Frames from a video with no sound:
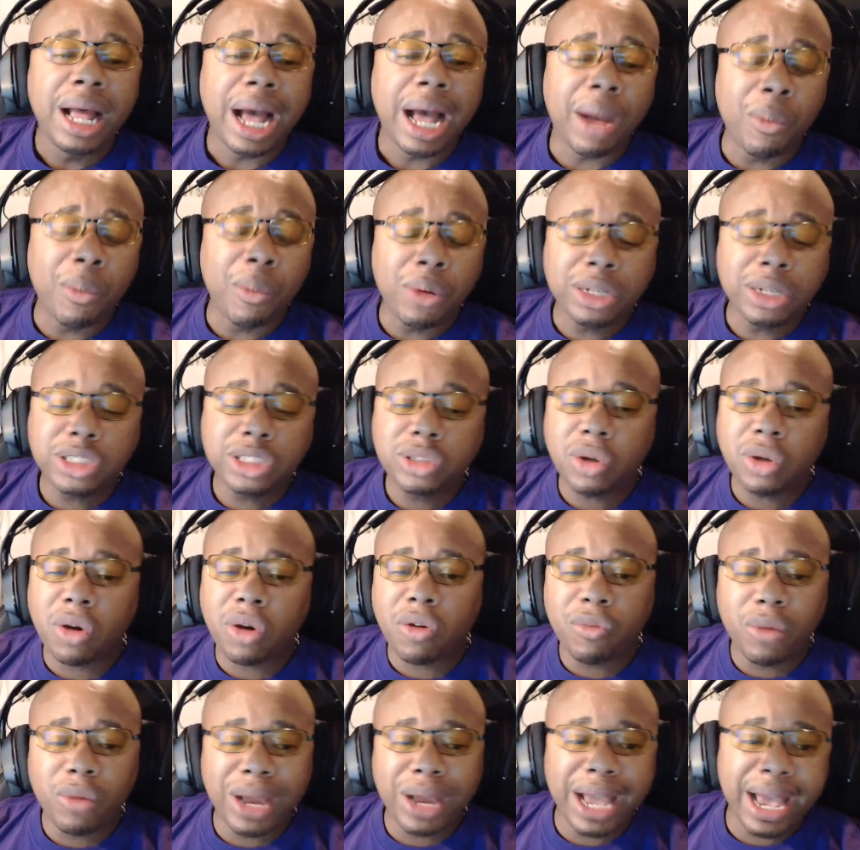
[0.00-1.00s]
I want to start
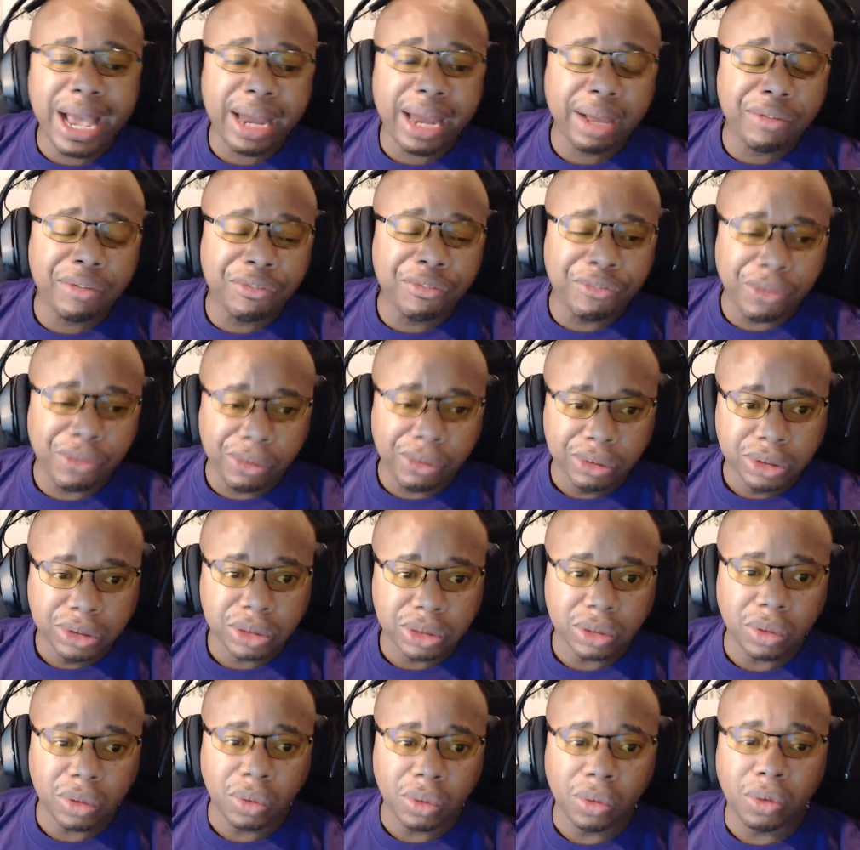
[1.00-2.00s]
off with Attic
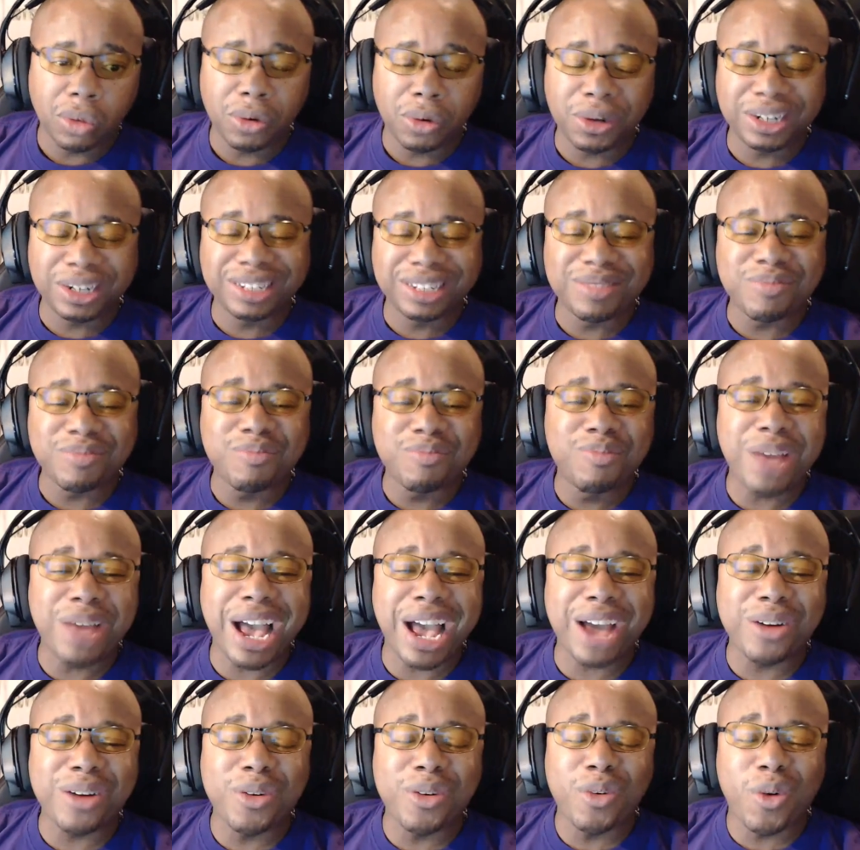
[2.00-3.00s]
first on
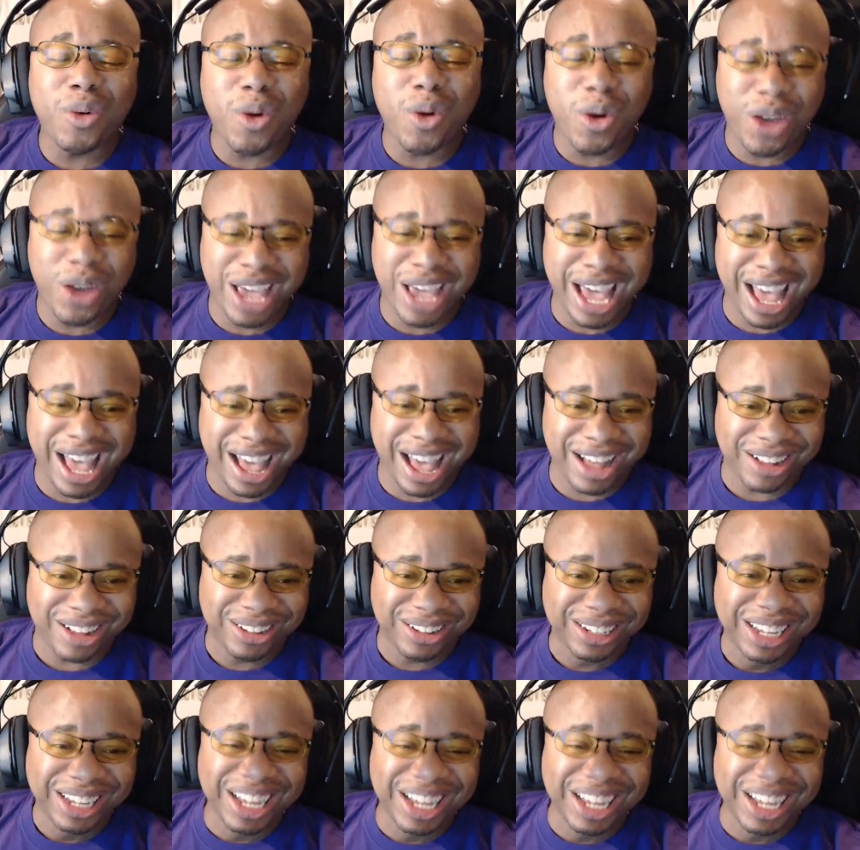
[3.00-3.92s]
Battle Royale